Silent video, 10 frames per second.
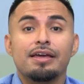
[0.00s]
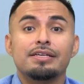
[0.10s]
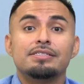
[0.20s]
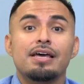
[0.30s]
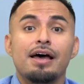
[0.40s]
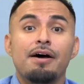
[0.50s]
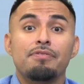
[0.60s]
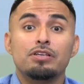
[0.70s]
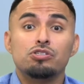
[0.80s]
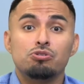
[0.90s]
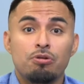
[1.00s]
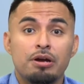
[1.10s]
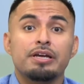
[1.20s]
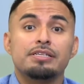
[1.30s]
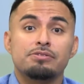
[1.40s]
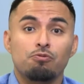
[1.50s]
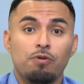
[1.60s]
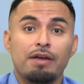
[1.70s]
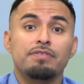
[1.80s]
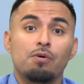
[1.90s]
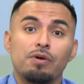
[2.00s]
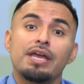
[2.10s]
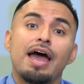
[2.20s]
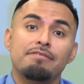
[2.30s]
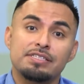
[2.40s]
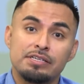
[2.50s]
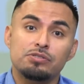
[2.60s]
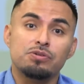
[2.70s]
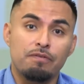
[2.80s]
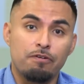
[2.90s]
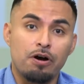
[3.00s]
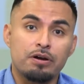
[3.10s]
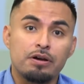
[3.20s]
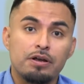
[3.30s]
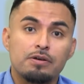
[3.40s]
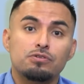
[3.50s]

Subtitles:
is the strongest wave that we have seen so far.